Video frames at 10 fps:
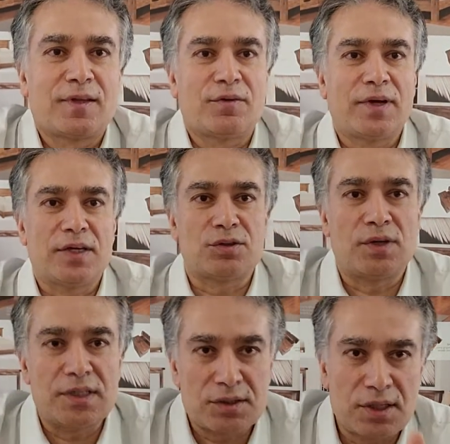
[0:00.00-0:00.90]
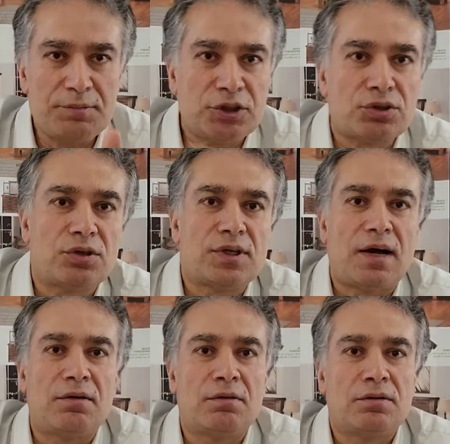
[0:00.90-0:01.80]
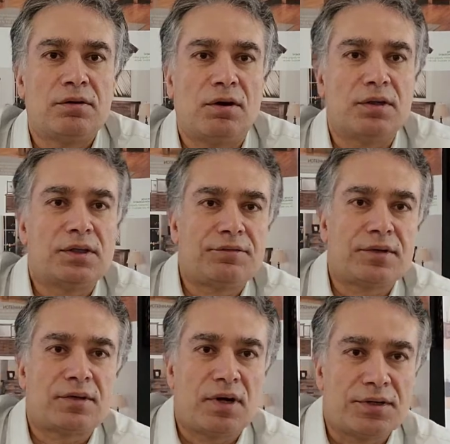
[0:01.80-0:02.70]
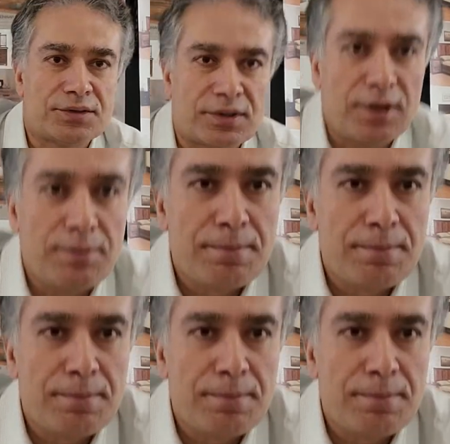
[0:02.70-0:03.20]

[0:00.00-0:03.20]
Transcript: Okay, so let me show you now all the different colors. Okay,